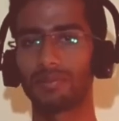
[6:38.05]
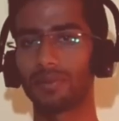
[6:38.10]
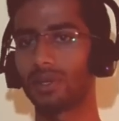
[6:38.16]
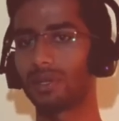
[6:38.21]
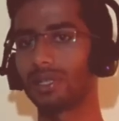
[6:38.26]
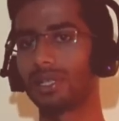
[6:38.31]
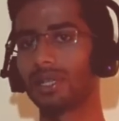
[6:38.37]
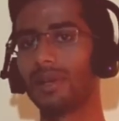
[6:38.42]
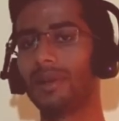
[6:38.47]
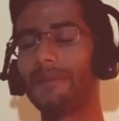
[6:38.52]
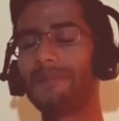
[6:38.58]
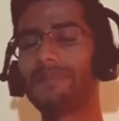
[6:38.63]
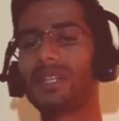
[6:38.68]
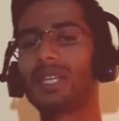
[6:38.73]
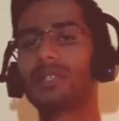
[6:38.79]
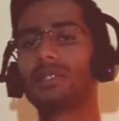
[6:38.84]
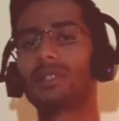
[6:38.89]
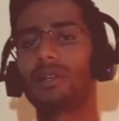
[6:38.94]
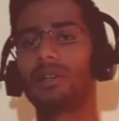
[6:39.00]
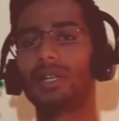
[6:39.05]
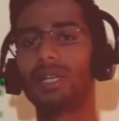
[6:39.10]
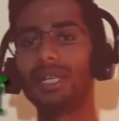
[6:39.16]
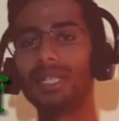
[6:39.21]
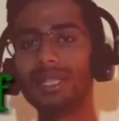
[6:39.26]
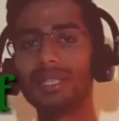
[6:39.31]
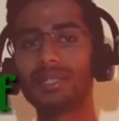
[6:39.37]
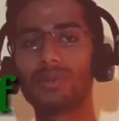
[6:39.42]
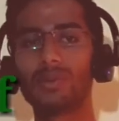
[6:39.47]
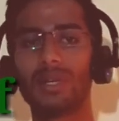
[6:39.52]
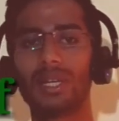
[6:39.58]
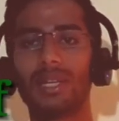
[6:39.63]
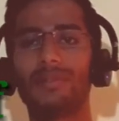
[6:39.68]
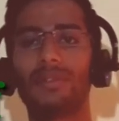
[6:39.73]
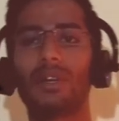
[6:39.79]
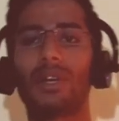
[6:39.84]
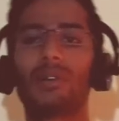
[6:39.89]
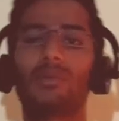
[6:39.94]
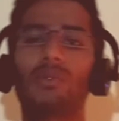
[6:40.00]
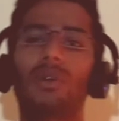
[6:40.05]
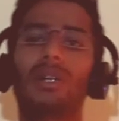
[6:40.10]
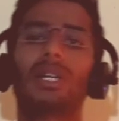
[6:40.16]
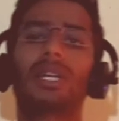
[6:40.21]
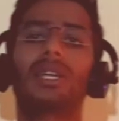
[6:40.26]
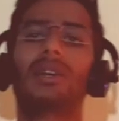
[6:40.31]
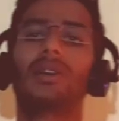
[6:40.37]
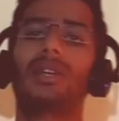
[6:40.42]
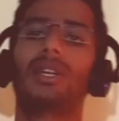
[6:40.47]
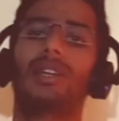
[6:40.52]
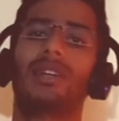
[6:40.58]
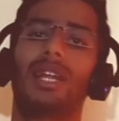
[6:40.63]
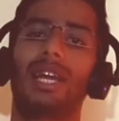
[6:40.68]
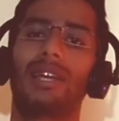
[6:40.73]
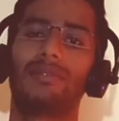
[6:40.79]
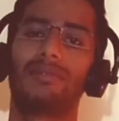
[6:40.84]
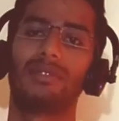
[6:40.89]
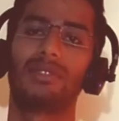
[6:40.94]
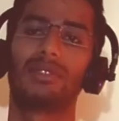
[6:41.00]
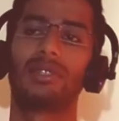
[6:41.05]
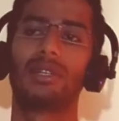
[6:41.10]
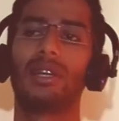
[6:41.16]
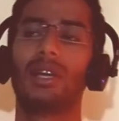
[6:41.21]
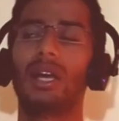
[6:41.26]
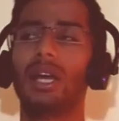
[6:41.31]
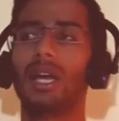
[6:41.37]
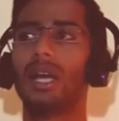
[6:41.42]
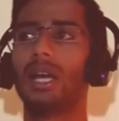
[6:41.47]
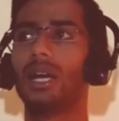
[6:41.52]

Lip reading: Got it? So in this way, if you are working on your language,